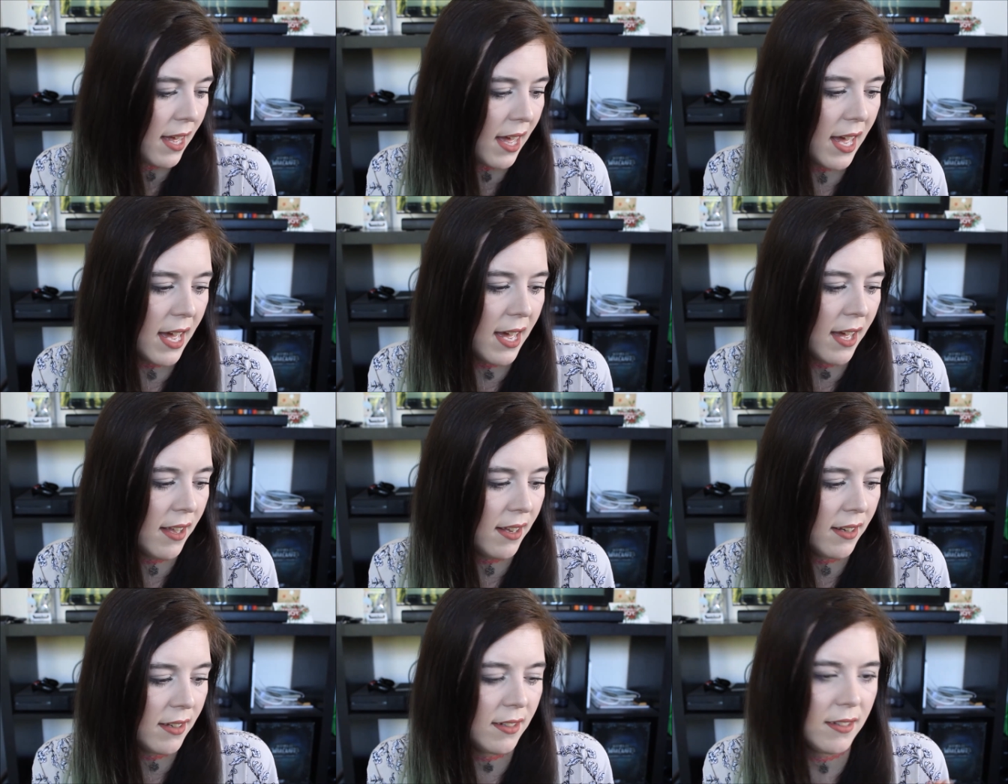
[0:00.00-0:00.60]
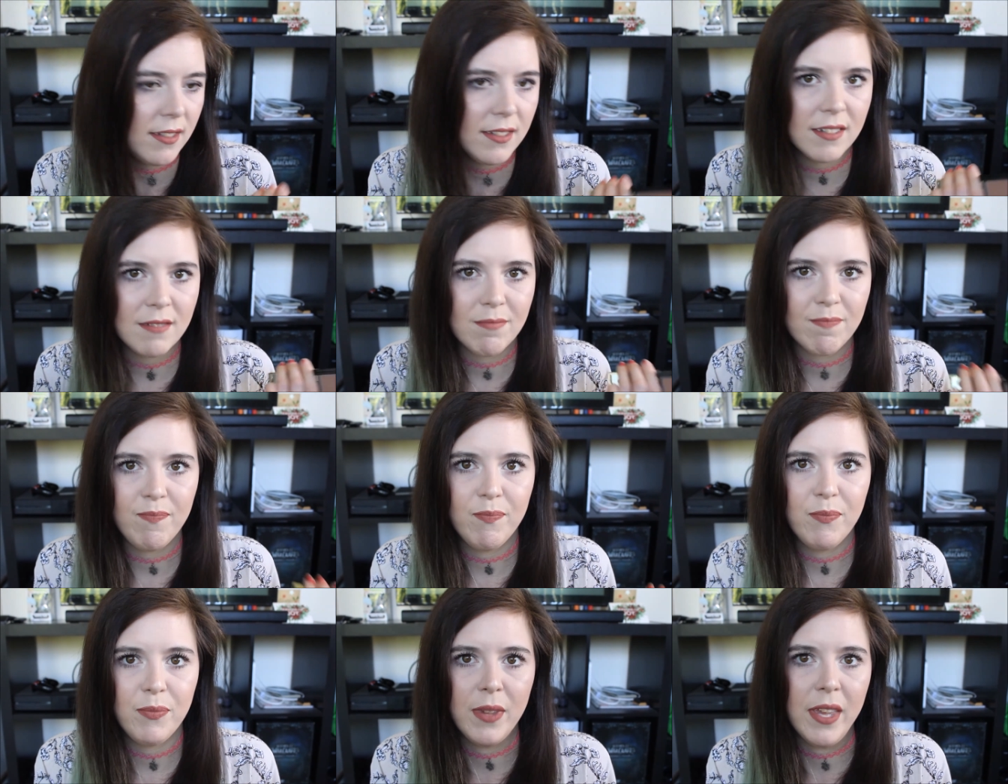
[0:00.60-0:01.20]
And
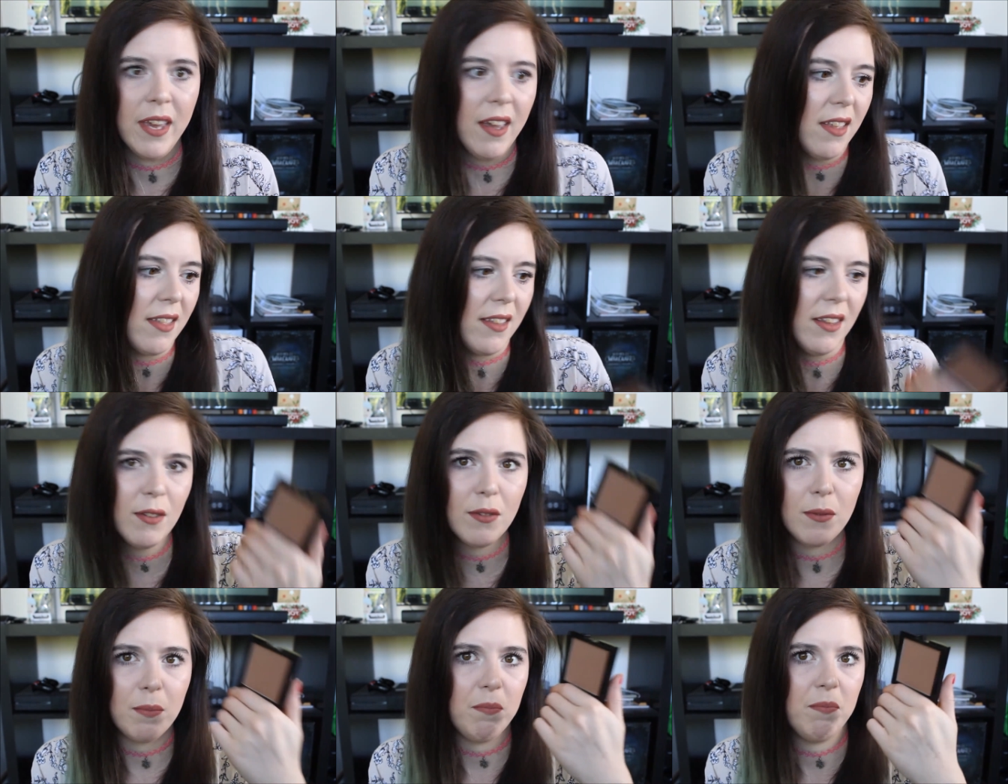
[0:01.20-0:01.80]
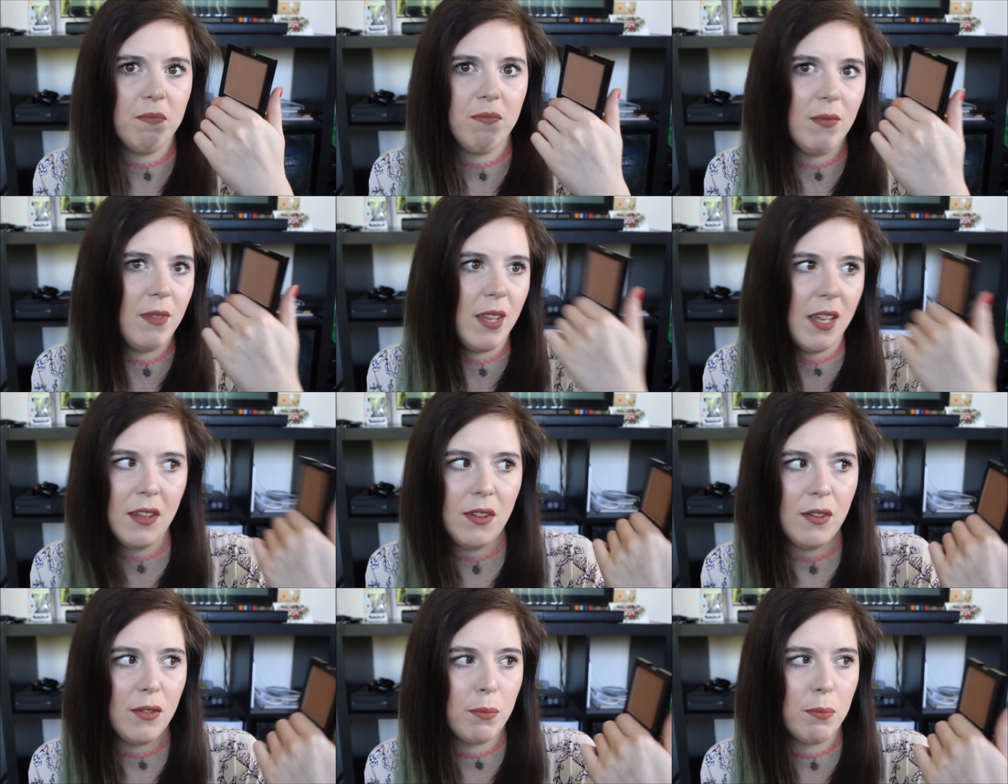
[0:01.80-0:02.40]
yeah, this
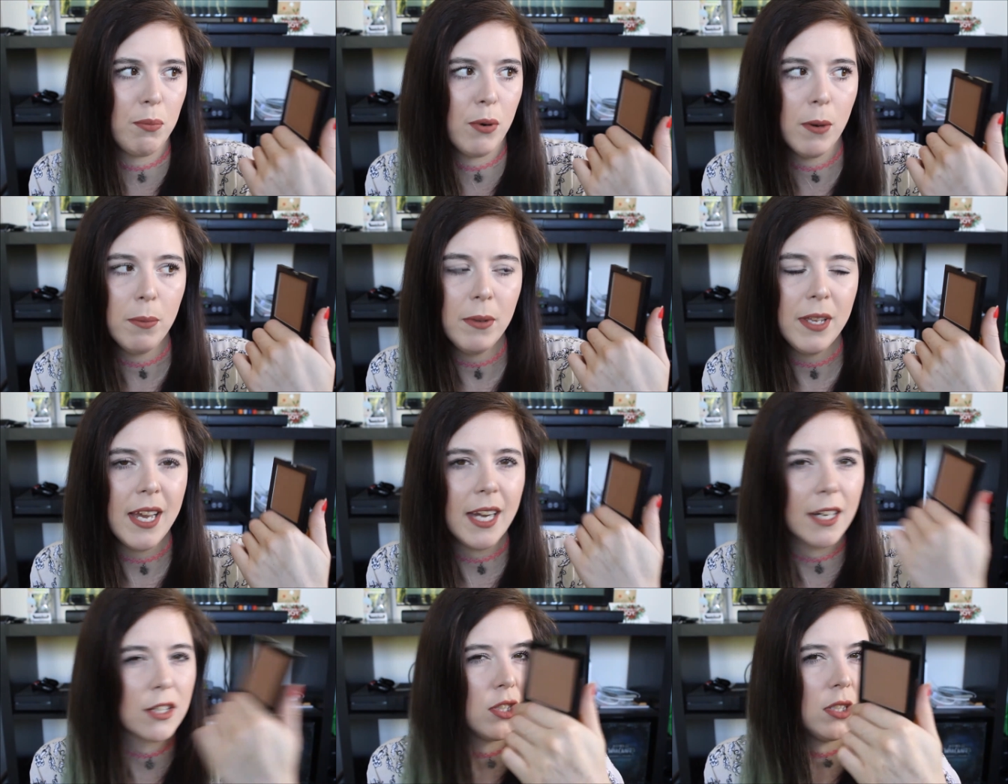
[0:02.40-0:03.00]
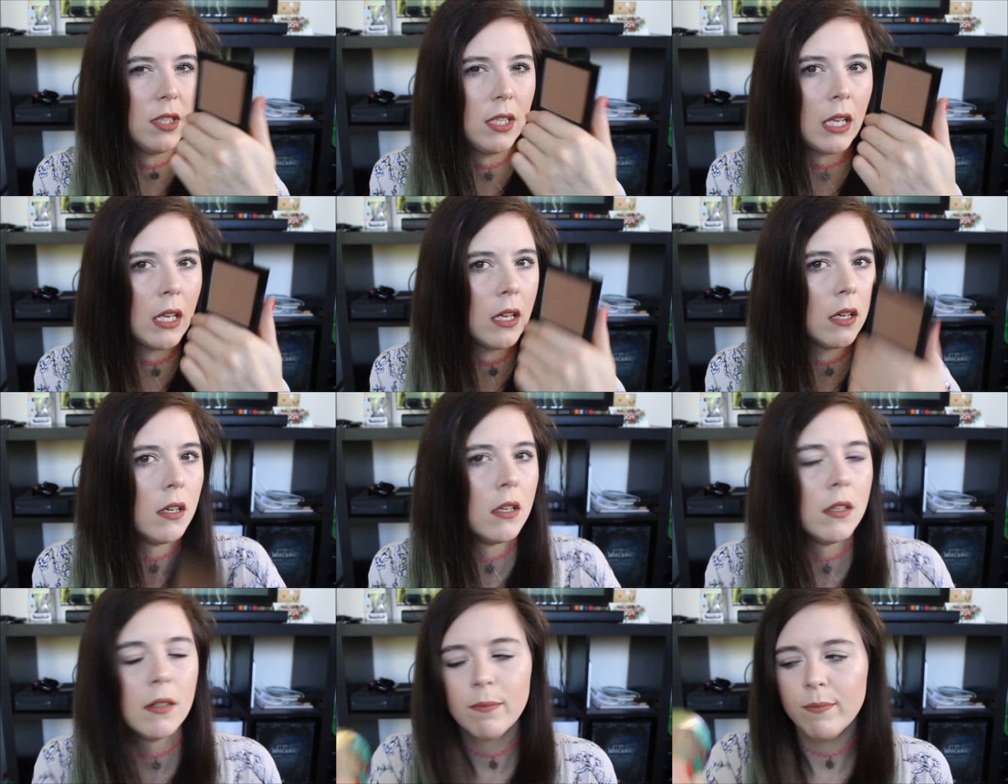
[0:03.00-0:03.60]
is probably
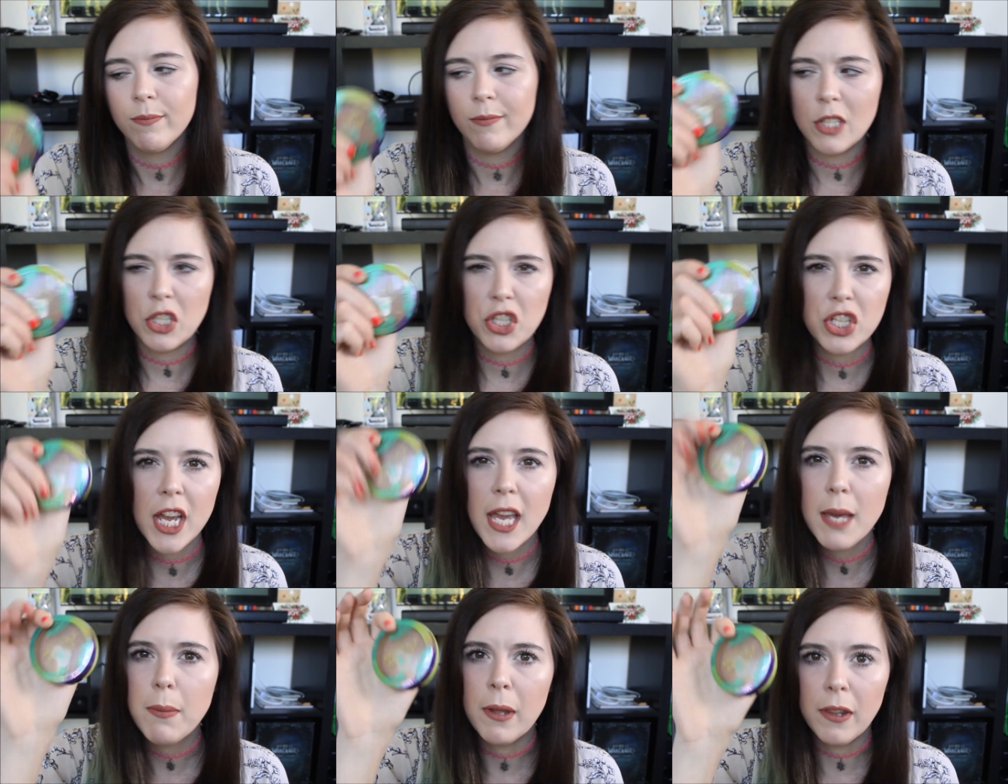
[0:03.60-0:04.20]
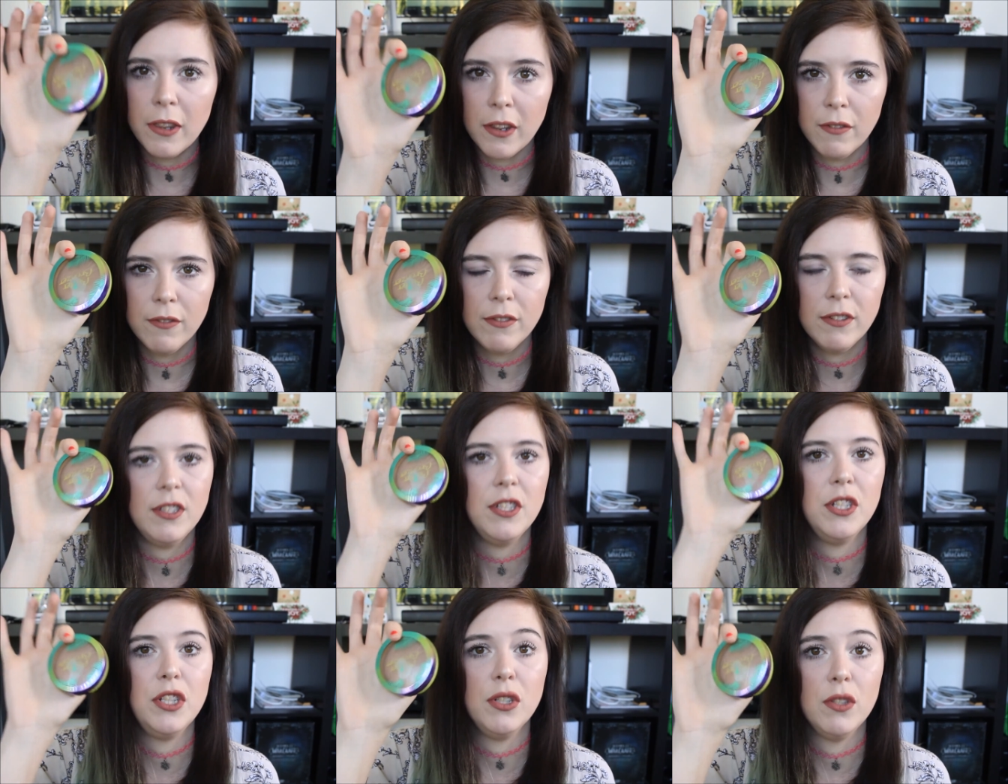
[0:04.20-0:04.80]
actually cheaper than
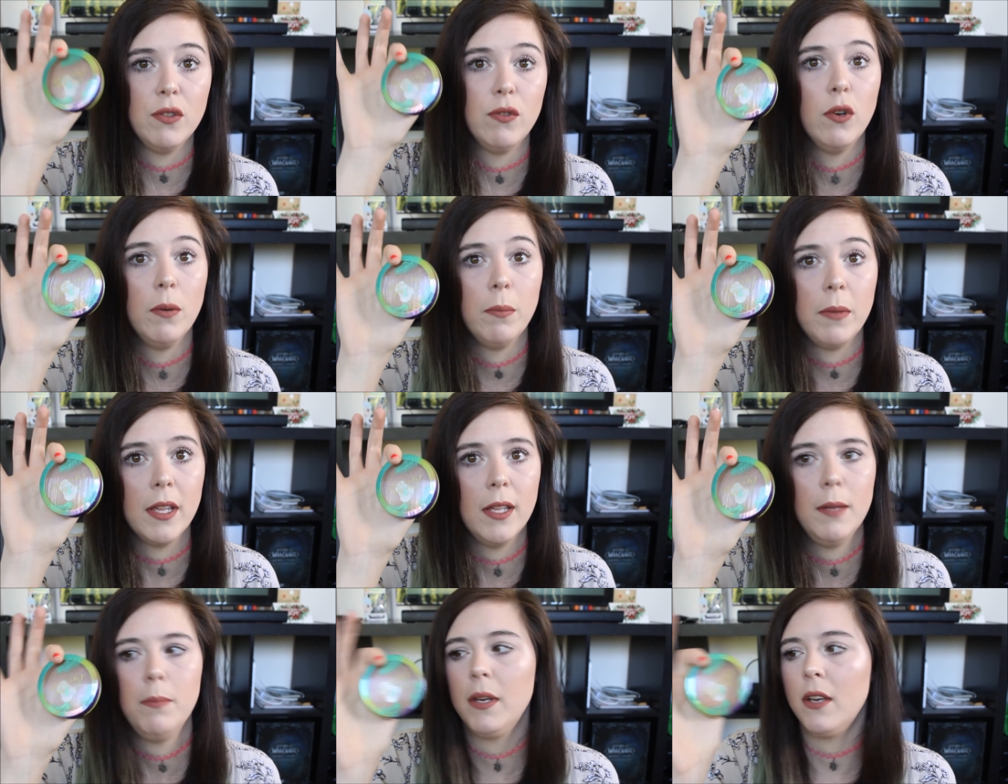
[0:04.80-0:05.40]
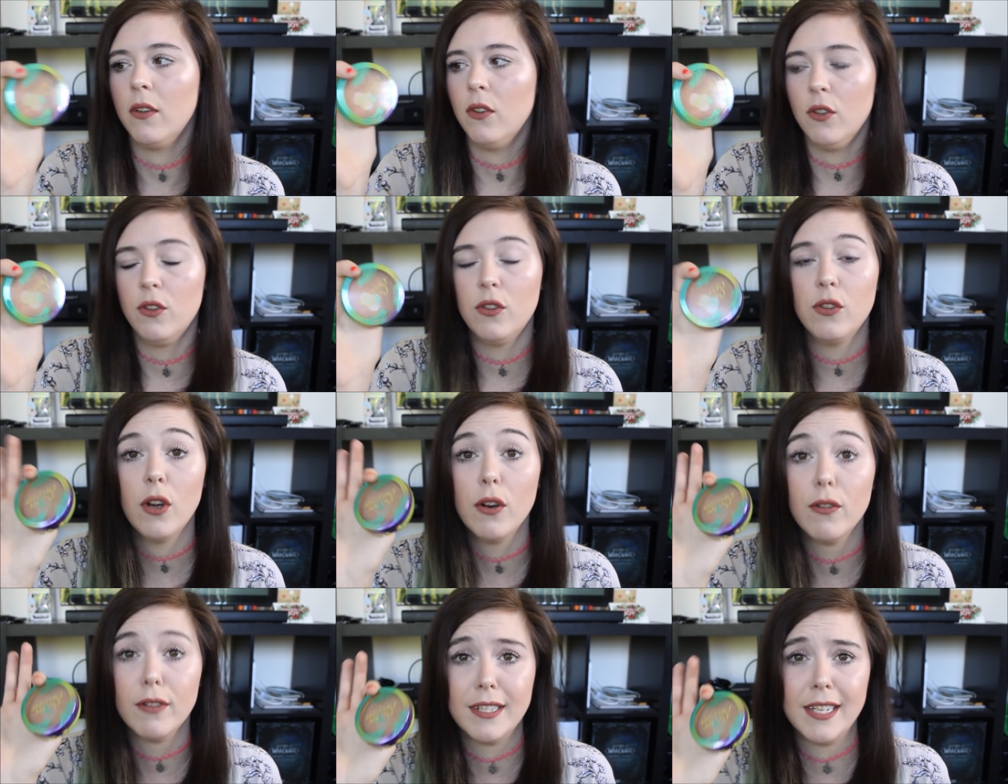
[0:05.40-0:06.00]
Physicians Formula because it's
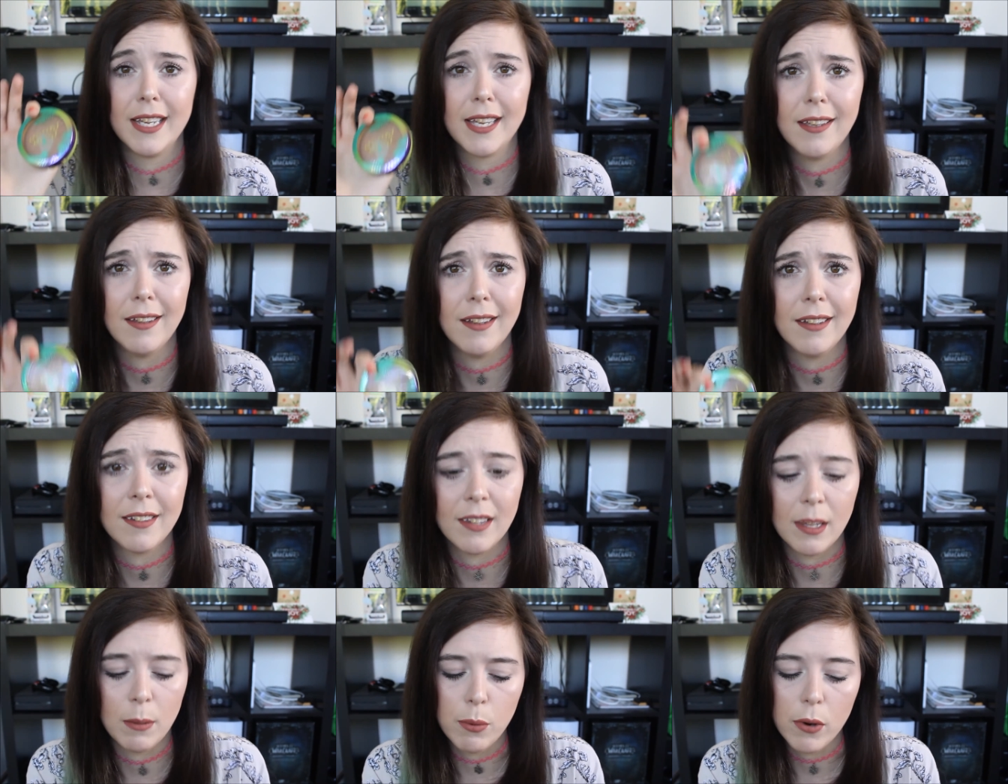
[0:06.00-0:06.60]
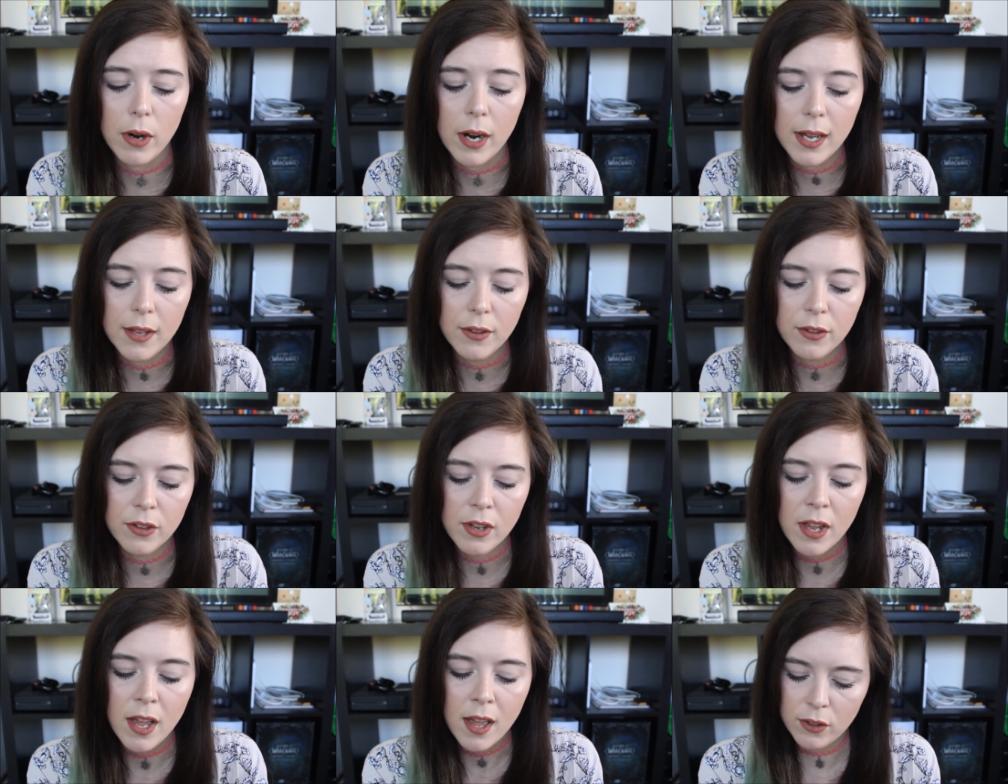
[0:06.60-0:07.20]
so ridiculously priced.